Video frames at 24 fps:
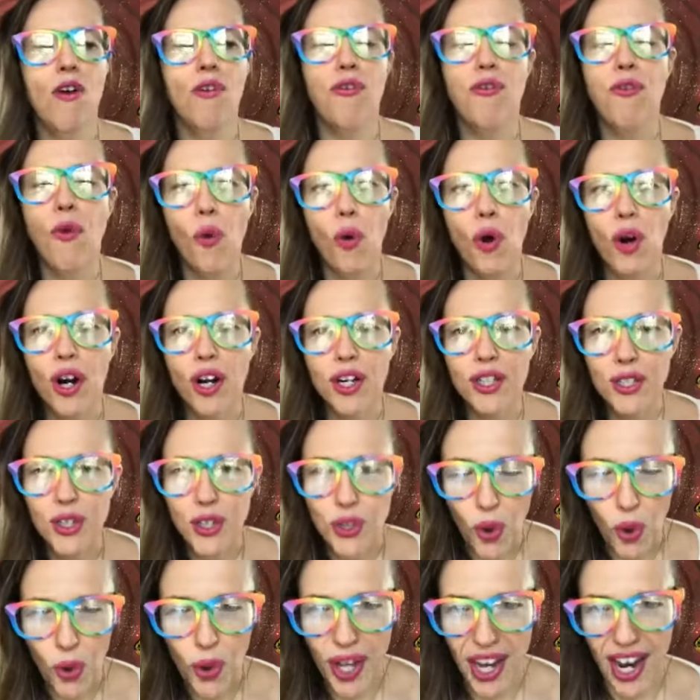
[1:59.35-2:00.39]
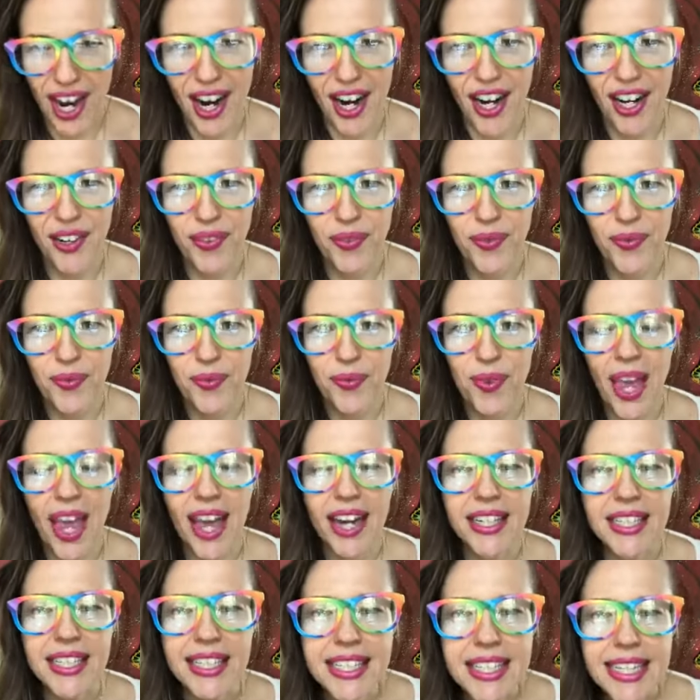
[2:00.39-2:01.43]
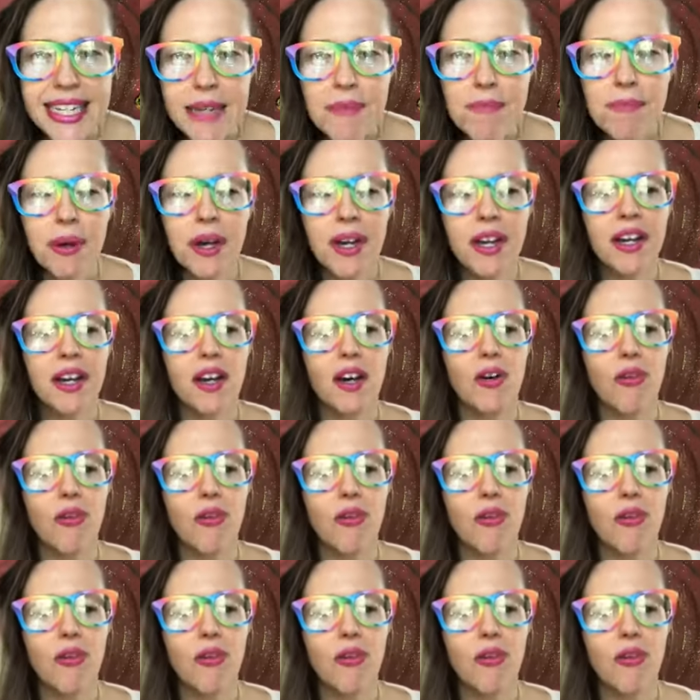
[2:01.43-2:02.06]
for soul care and deep